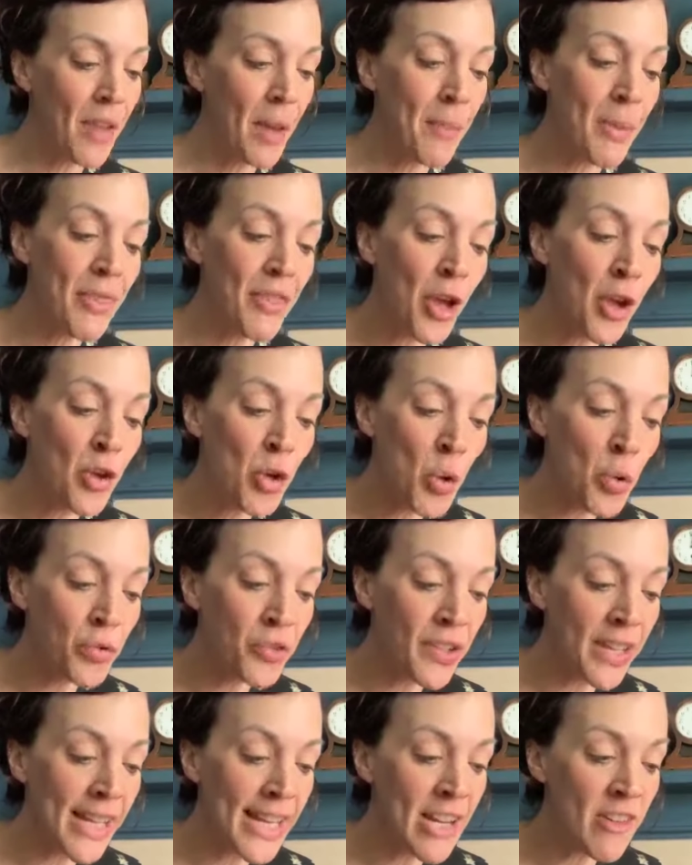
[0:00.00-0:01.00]
But though
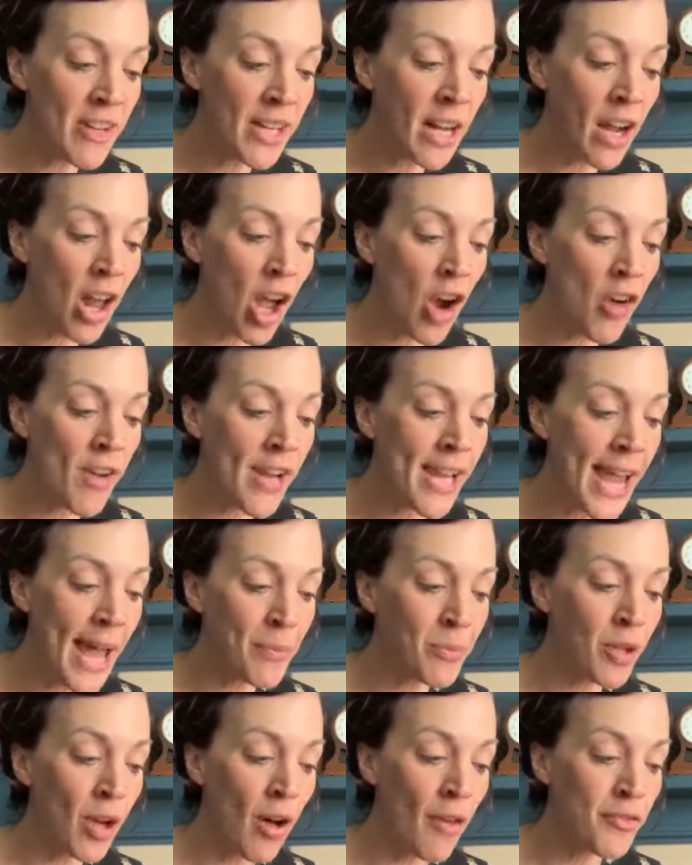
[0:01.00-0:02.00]
Cordelia and Clara
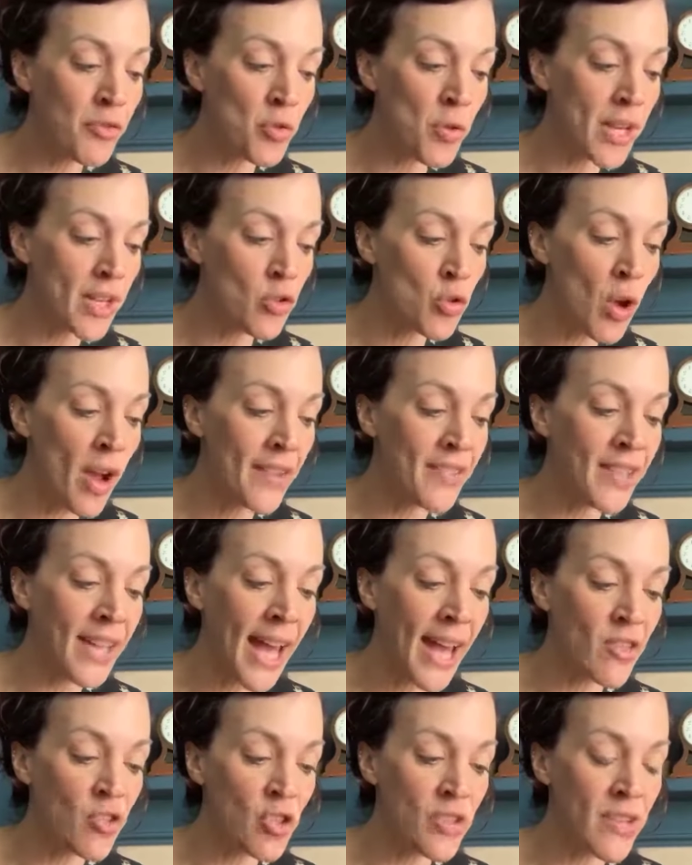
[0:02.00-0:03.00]
leapt after it, trying to
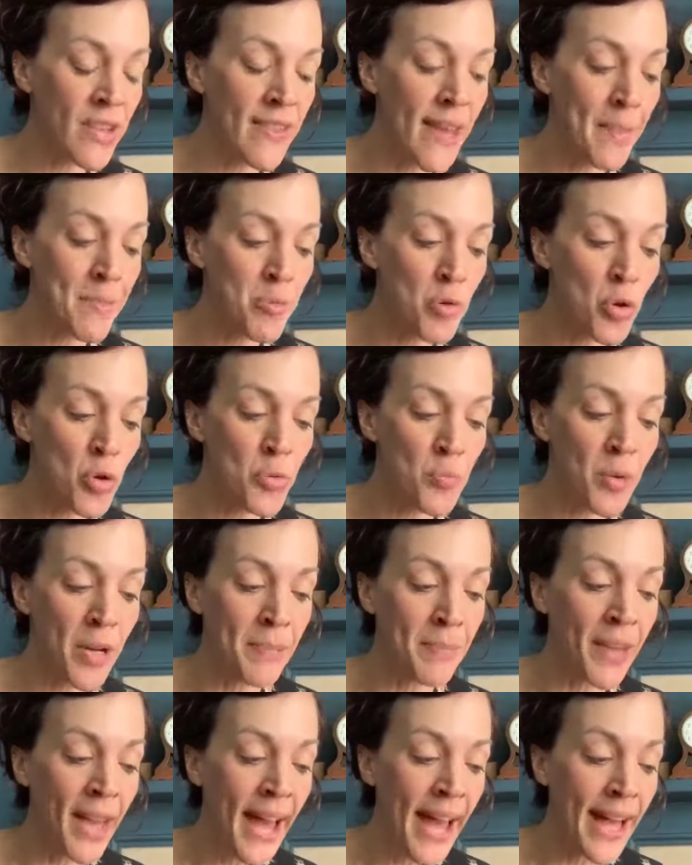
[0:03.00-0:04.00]
catch it in their
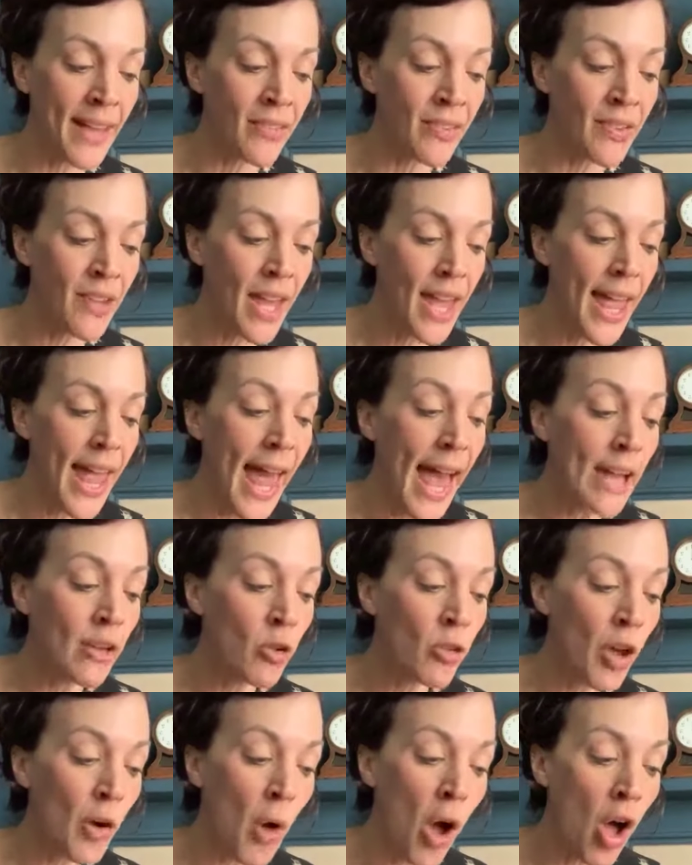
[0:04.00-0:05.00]
broad-brimmed hats, and
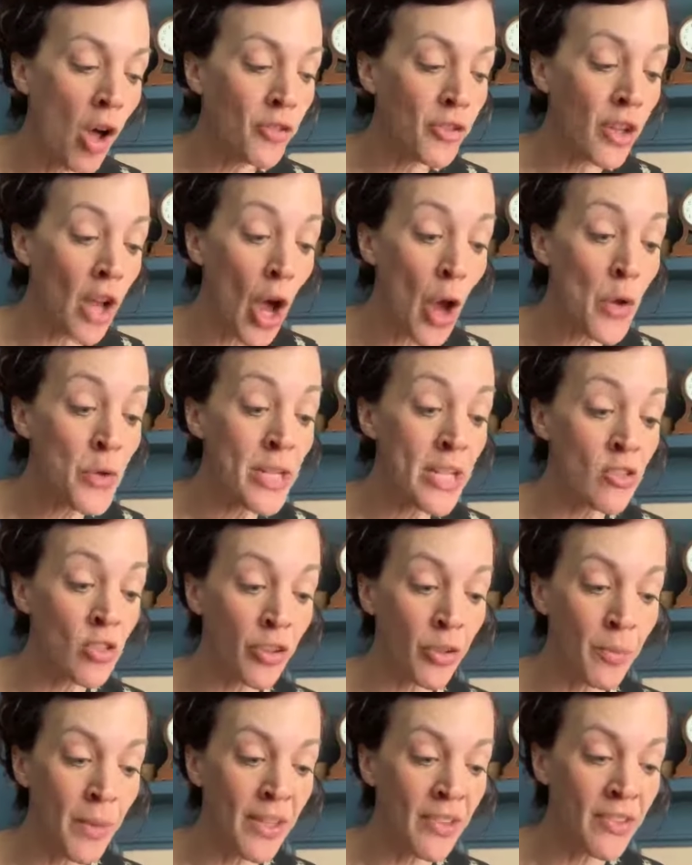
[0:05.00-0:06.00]
although Arden only
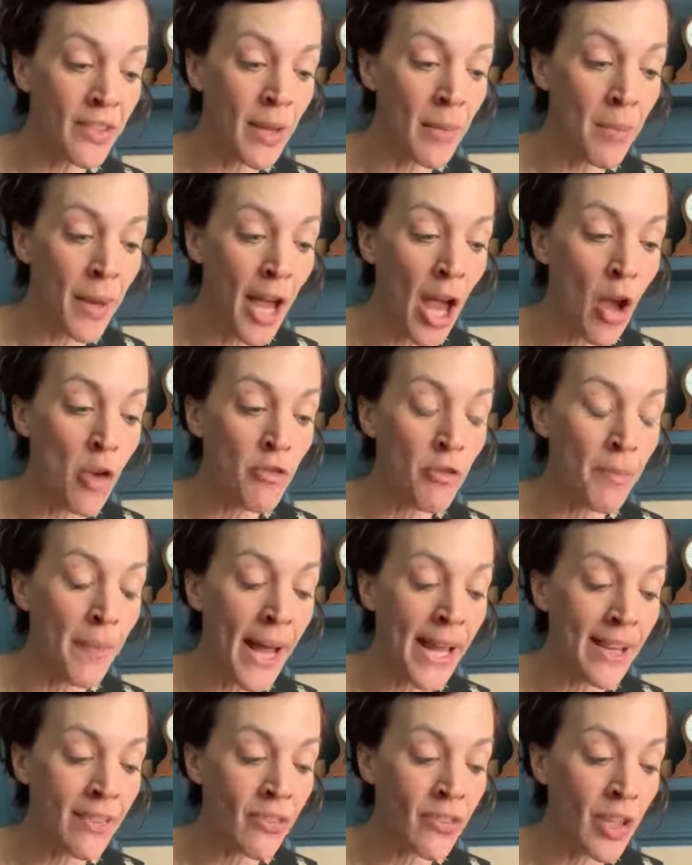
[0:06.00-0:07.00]
just missed it by
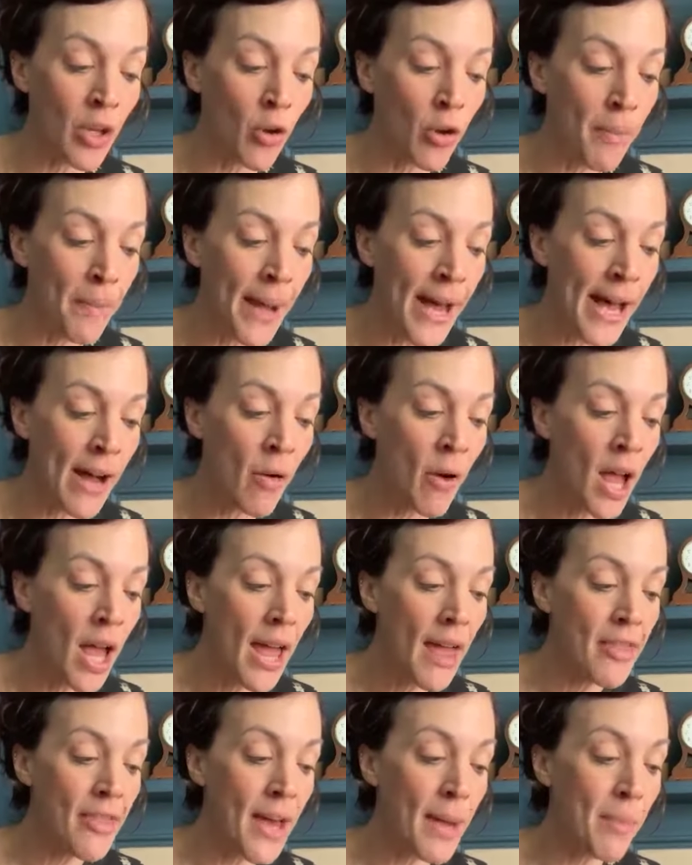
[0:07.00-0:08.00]
overbalancing on a bough,
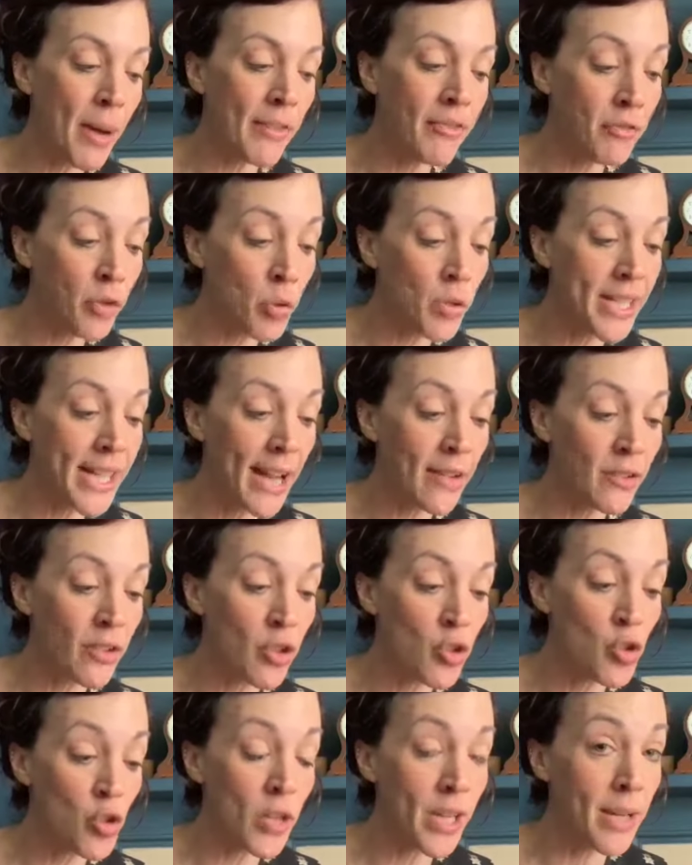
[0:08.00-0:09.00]
thereby falling out of
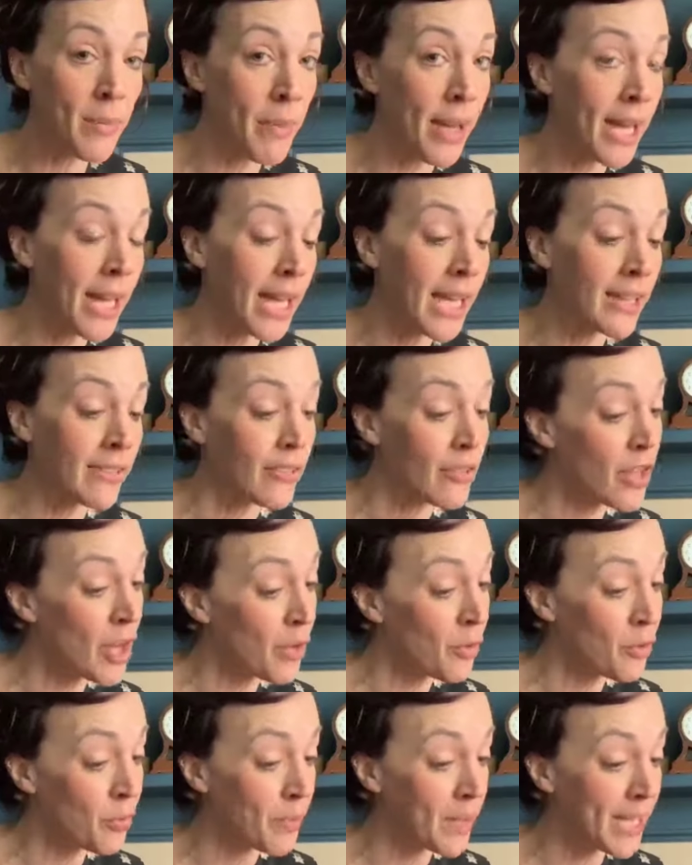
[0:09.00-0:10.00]
the tree and making his
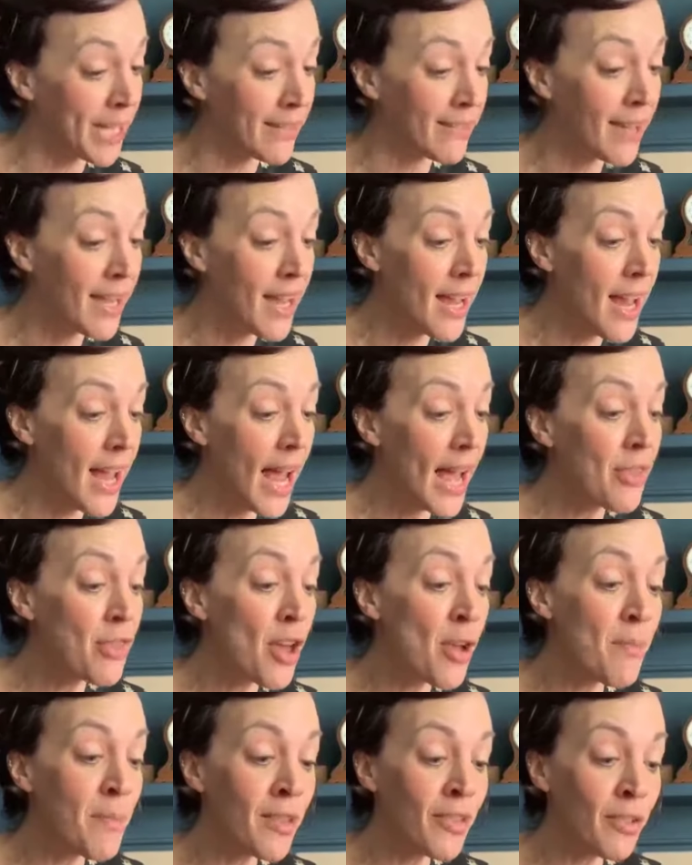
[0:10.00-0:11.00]
nose bleed, and
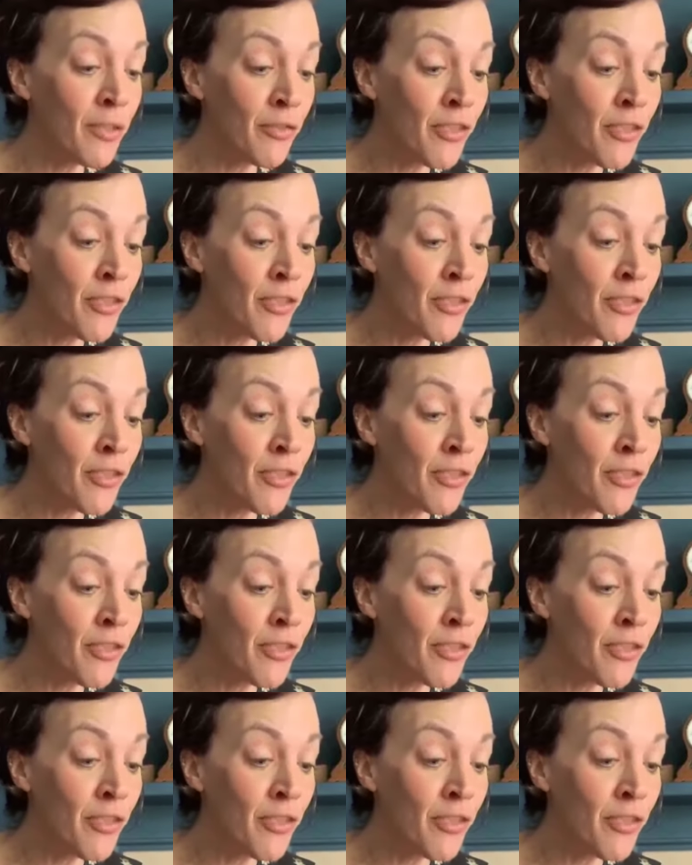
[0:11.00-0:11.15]
though Mr.